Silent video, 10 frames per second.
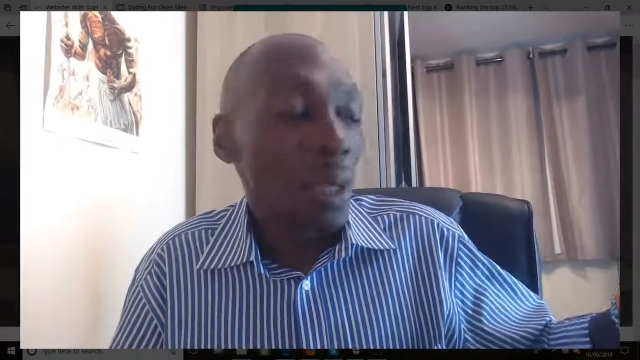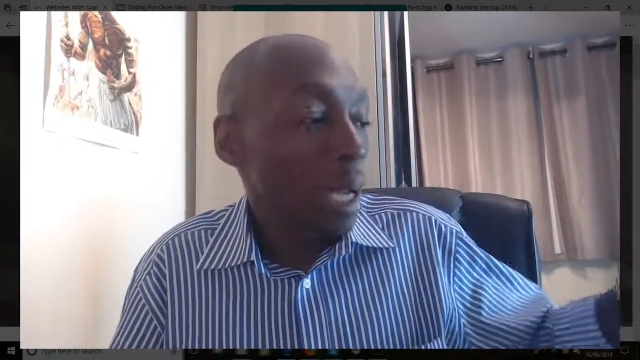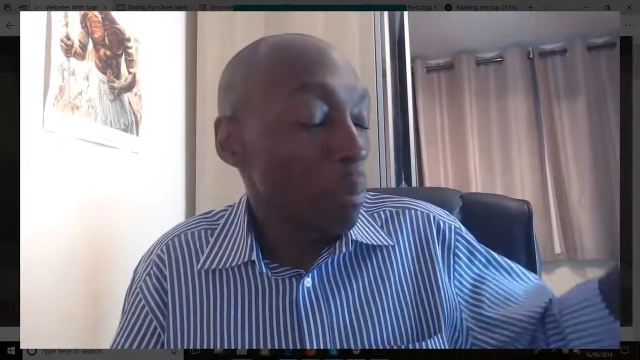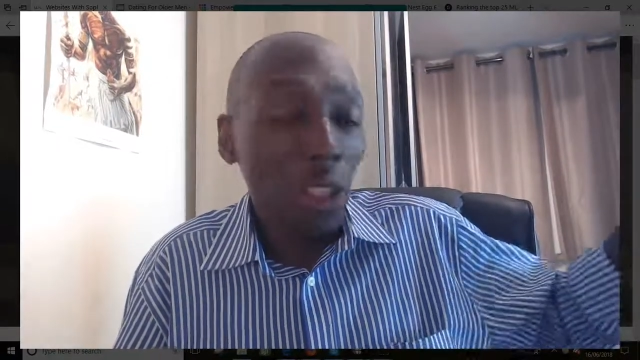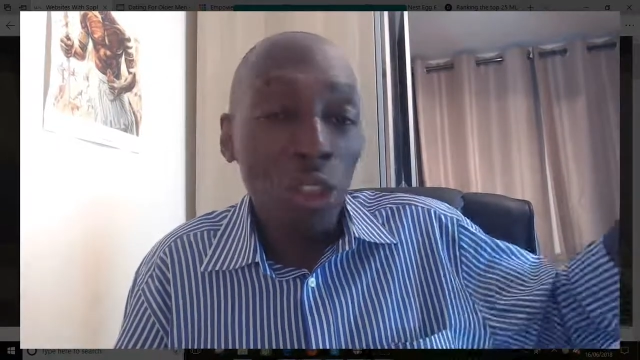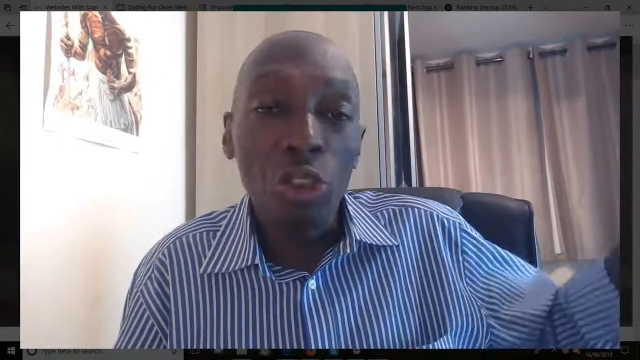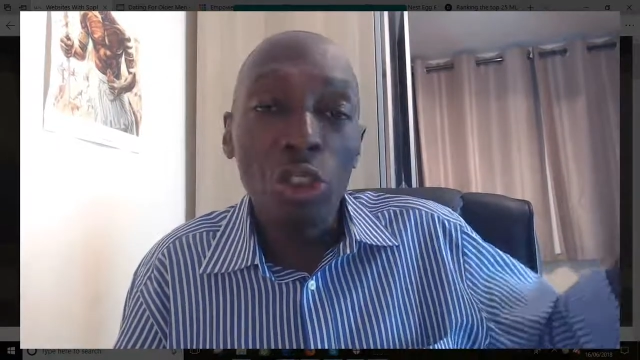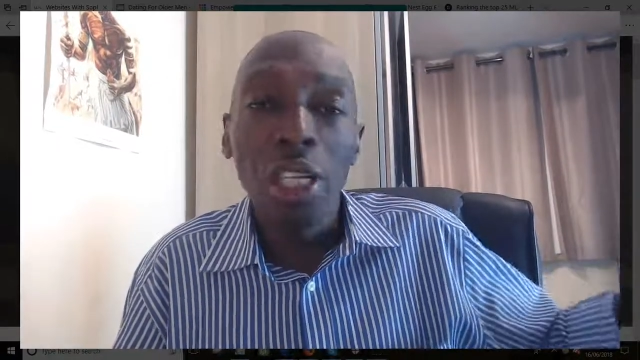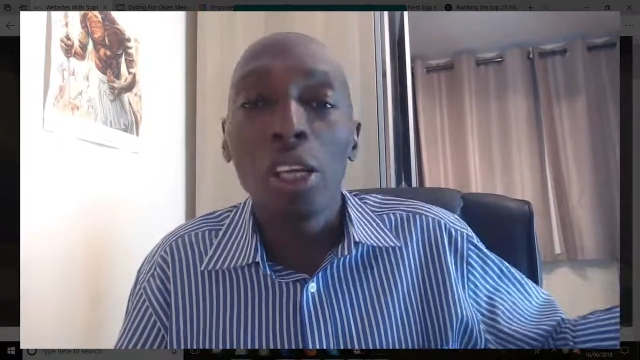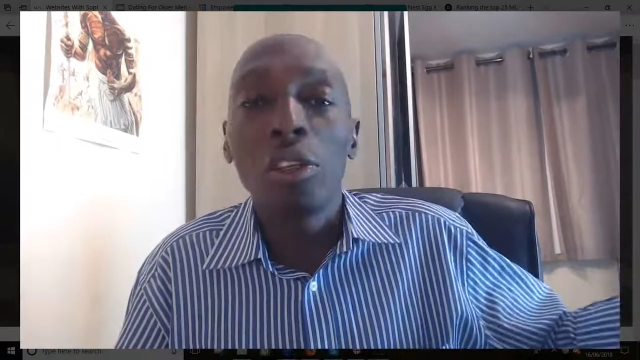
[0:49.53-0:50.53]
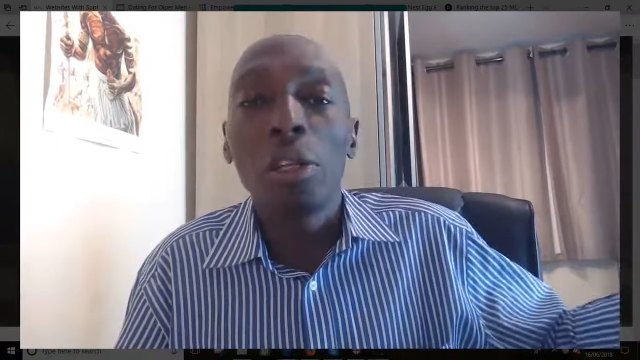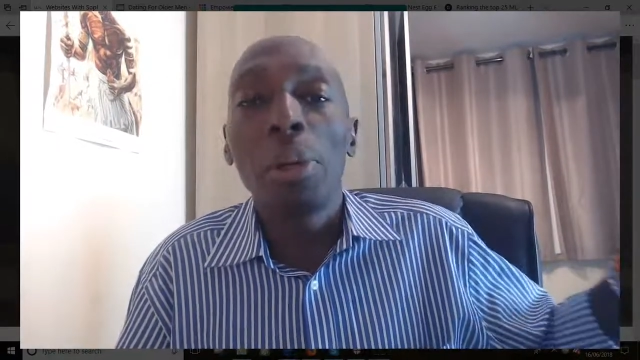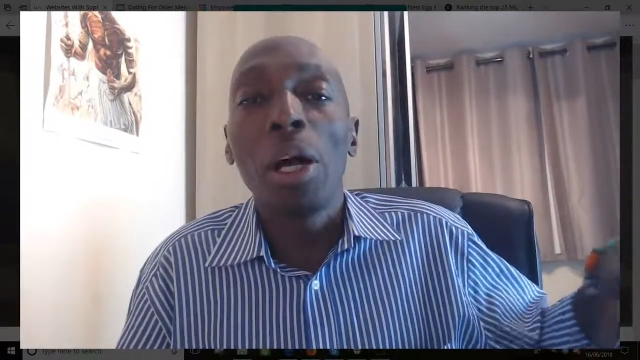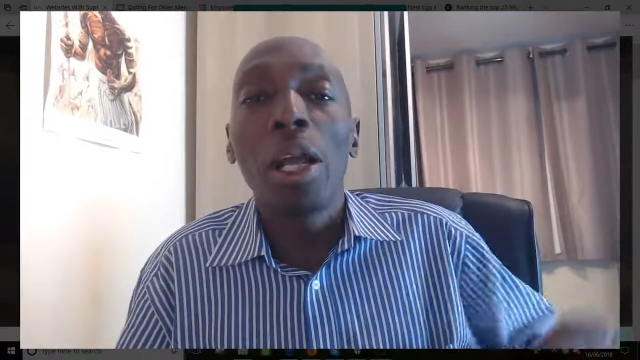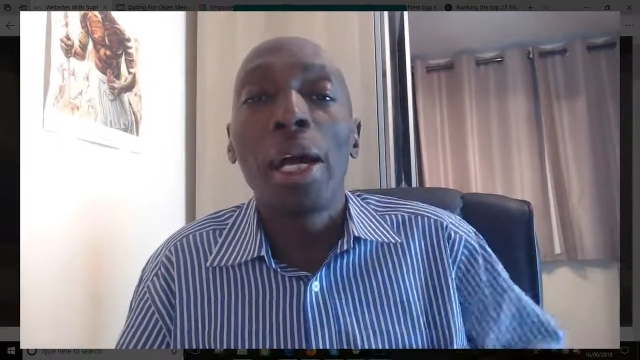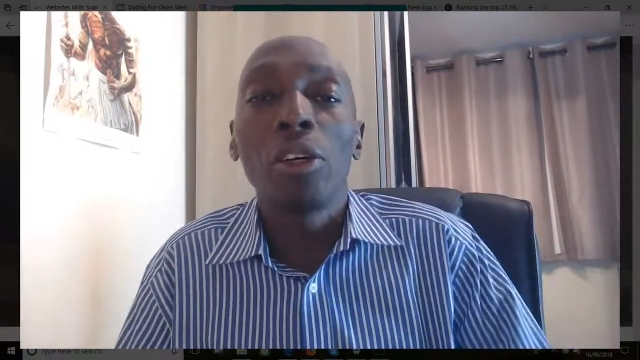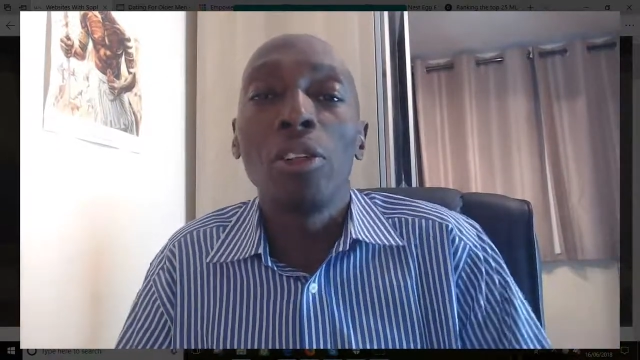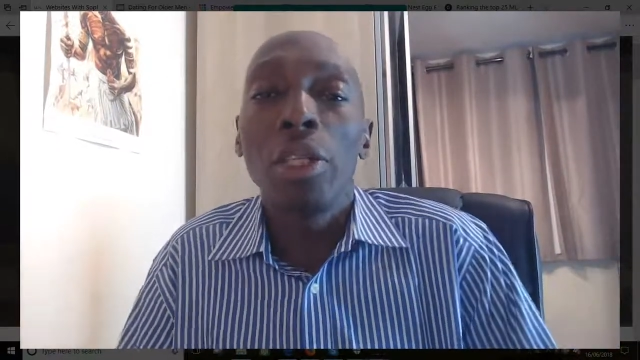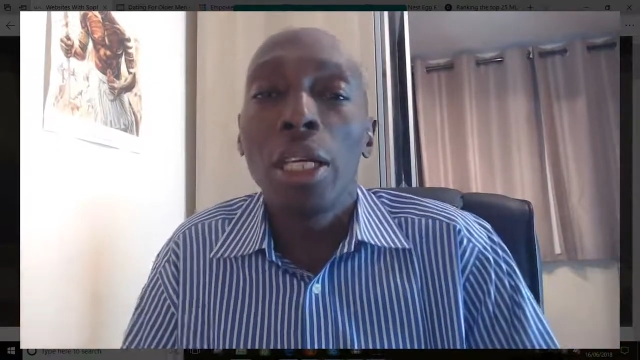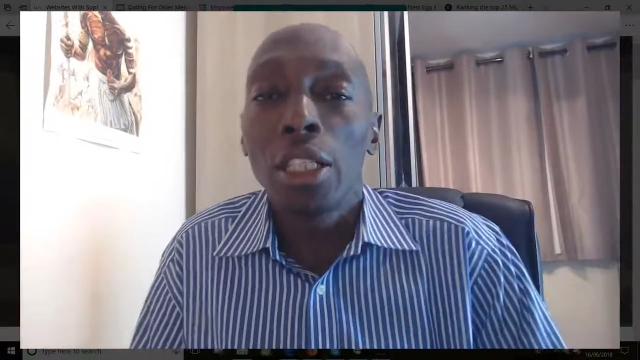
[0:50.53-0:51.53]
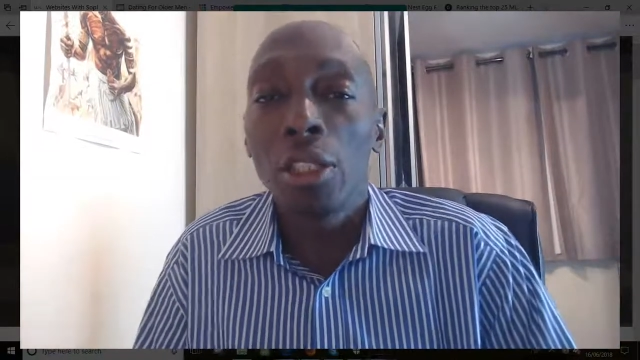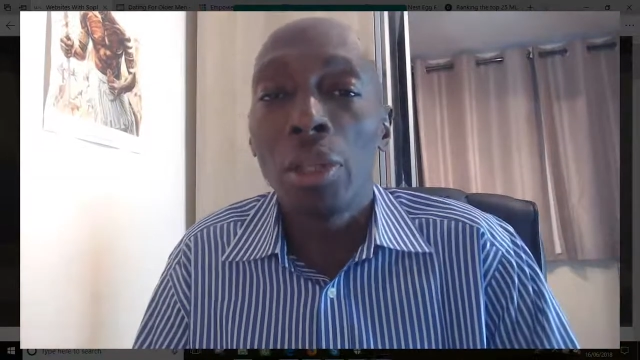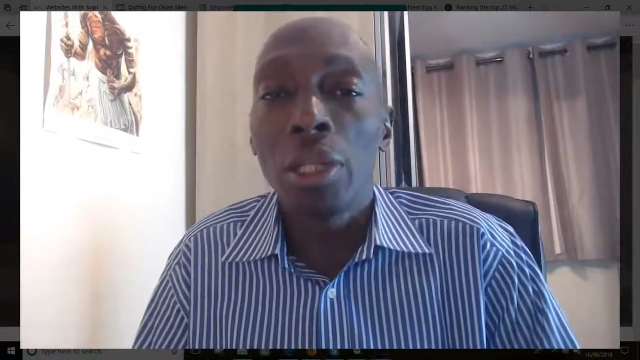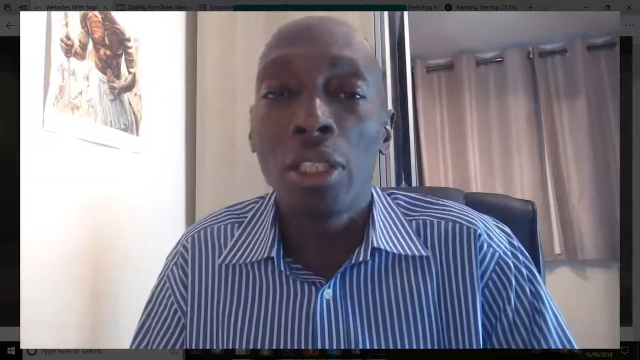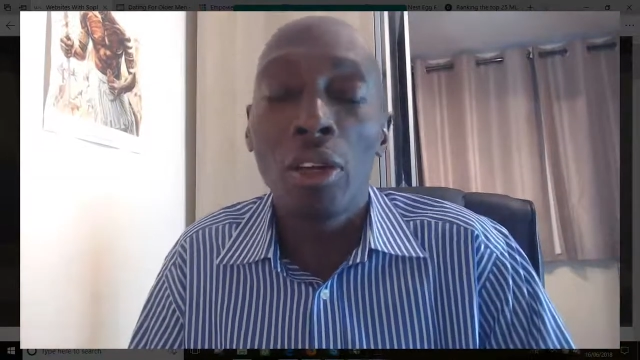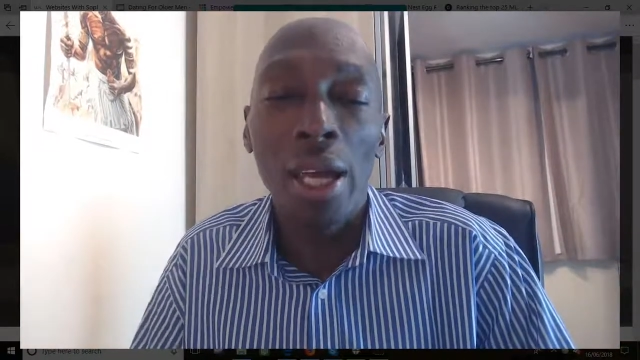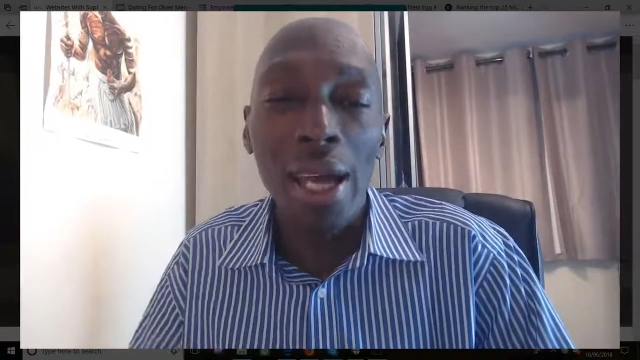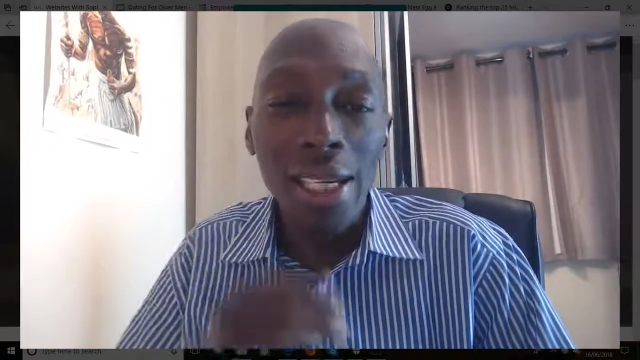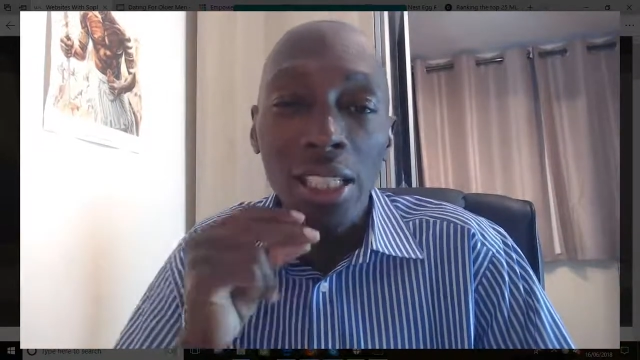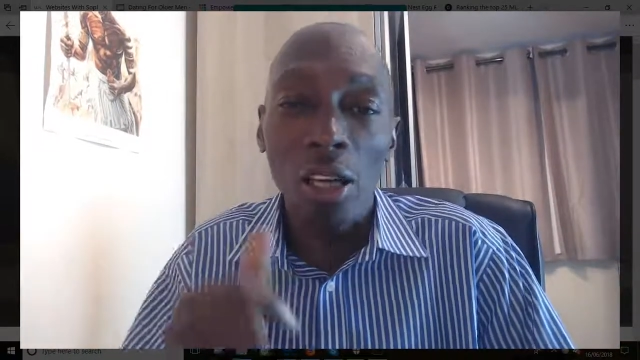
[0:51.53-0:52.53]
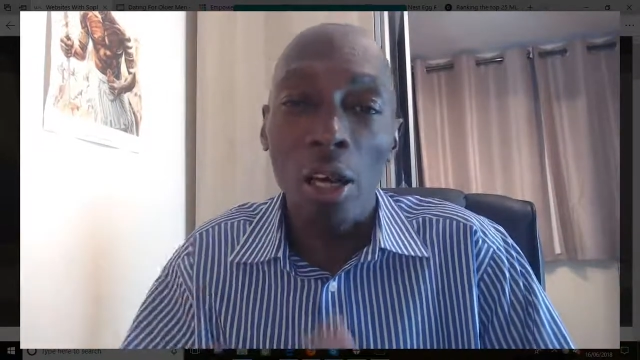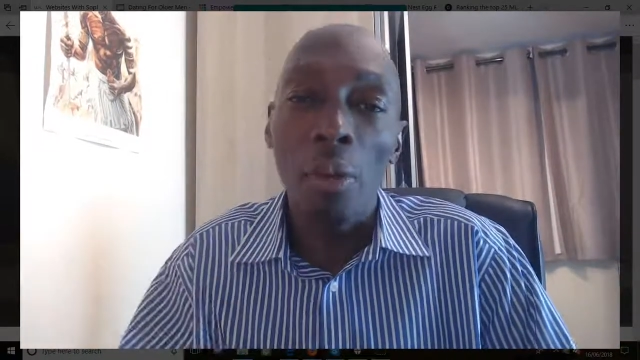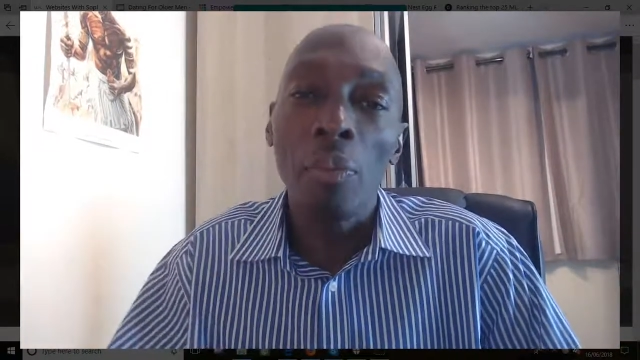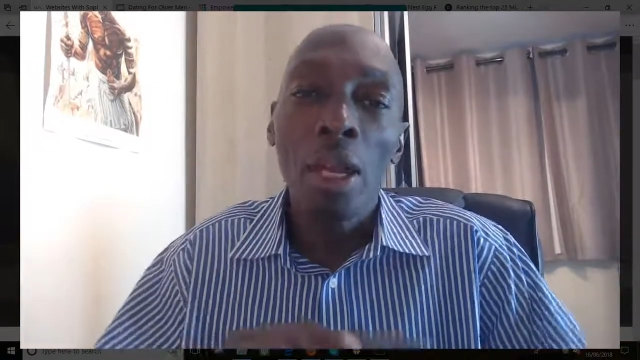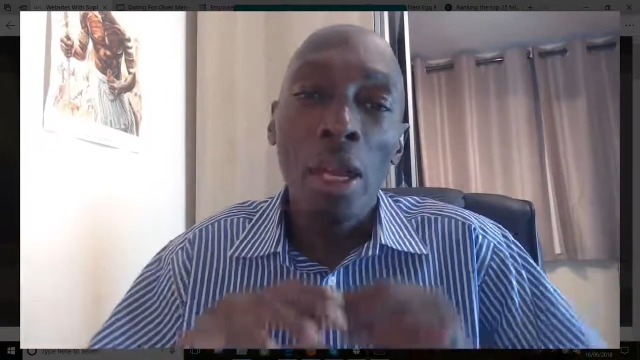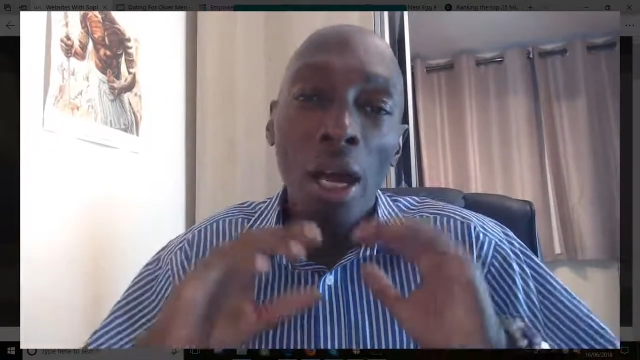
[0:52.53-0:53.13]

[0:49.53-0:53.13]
and make sure you tick on the bell icon next to it so that anytime